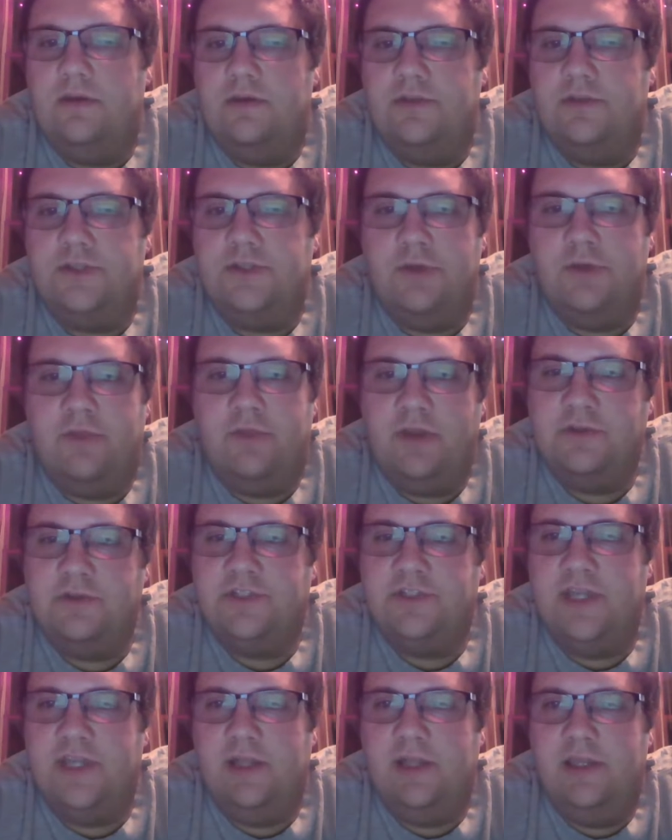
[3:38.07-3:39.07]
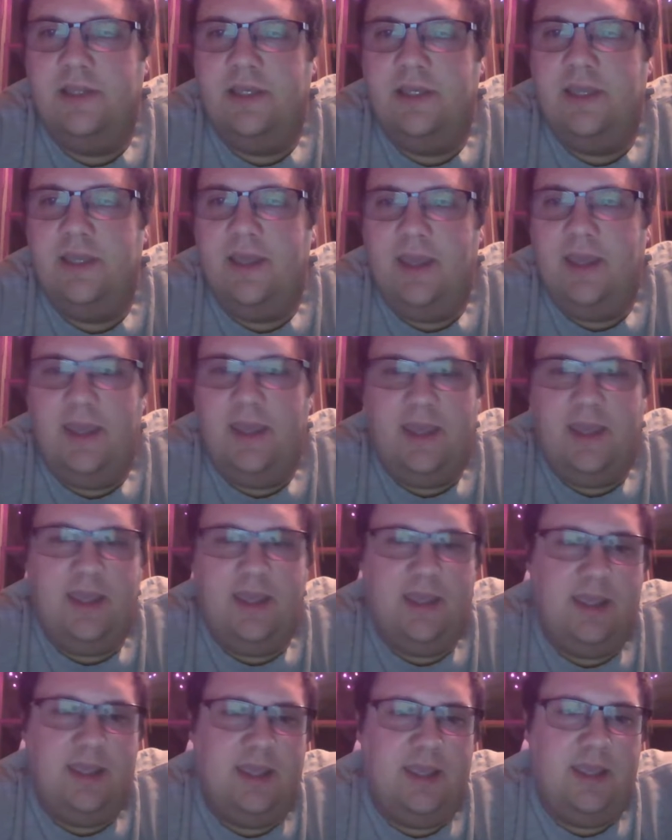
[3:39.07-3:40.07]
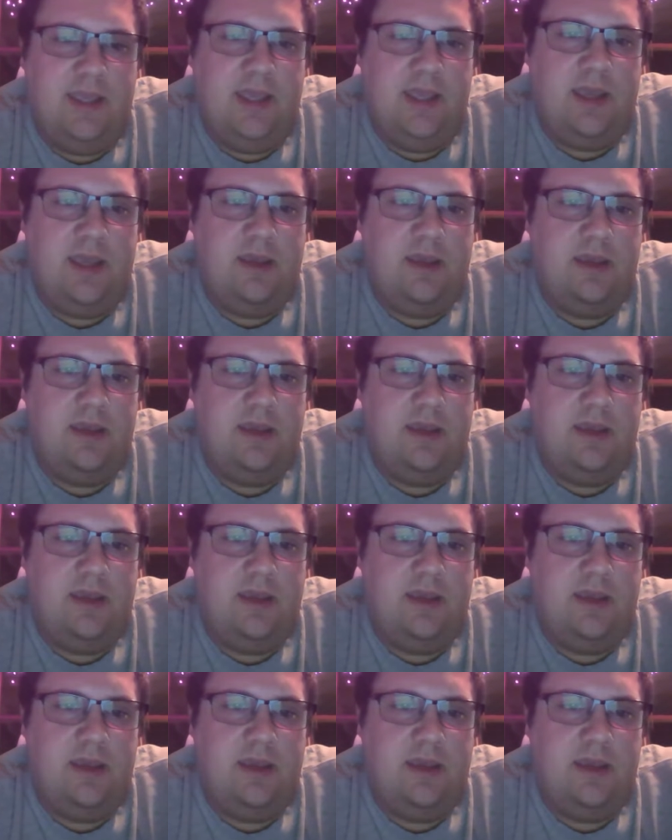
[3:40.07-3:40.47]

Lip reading: So they're selling a